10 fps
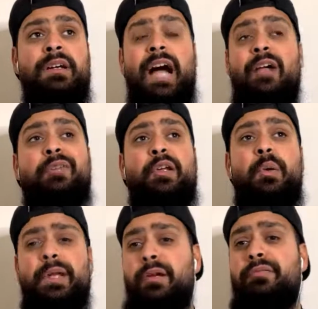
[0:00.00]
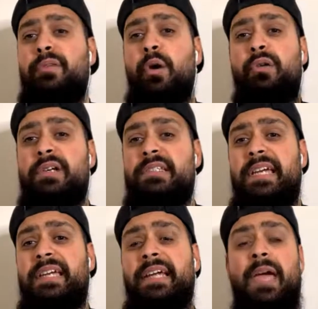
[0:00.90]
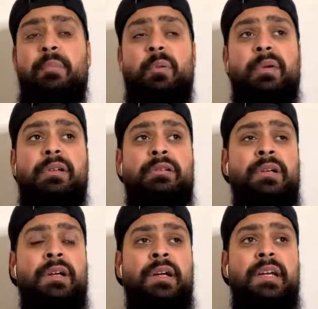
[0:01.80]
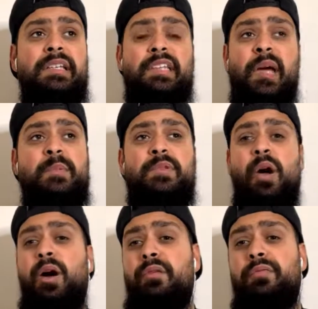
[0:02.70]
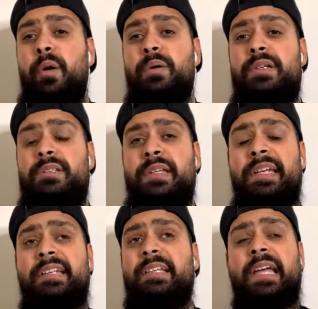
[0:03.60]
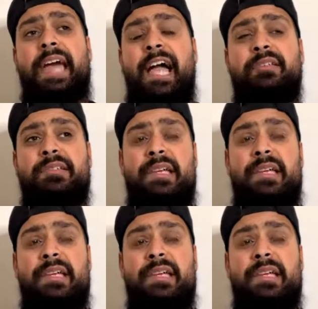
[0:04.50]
Calvert-Lewin in a 4, because they're incapable in terms of focus. So they need to get that extra